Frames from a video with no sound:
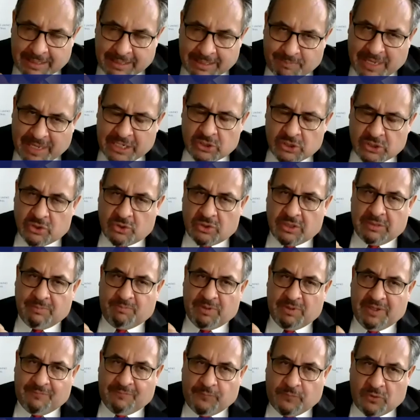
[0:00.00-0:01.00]
mentioned
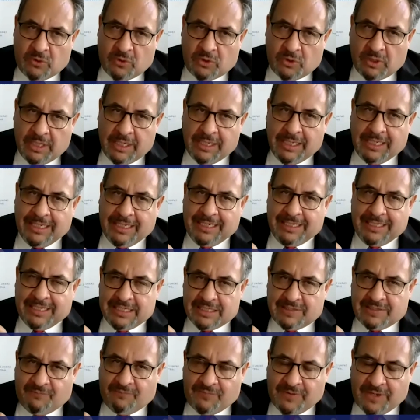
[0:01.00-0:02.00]
before, it is
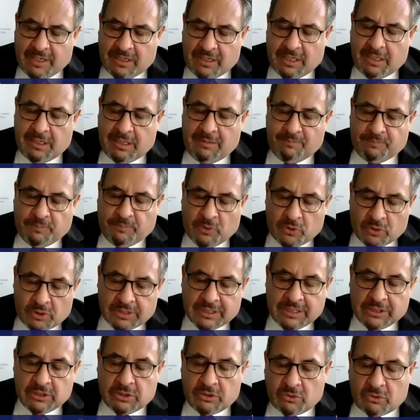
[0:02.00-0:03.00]
very
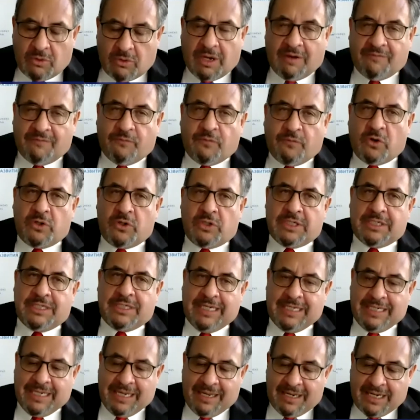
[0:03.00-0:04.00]
important to avoid the
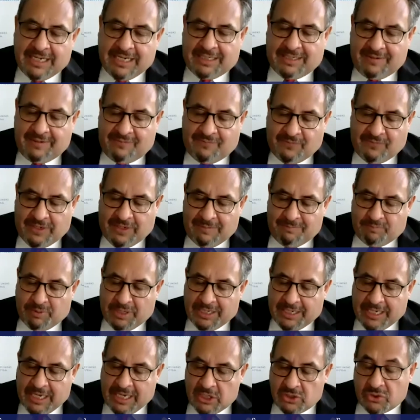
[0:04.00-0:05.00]
negative
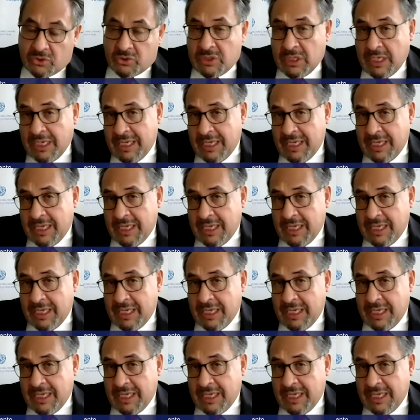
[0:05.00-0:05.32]
implications.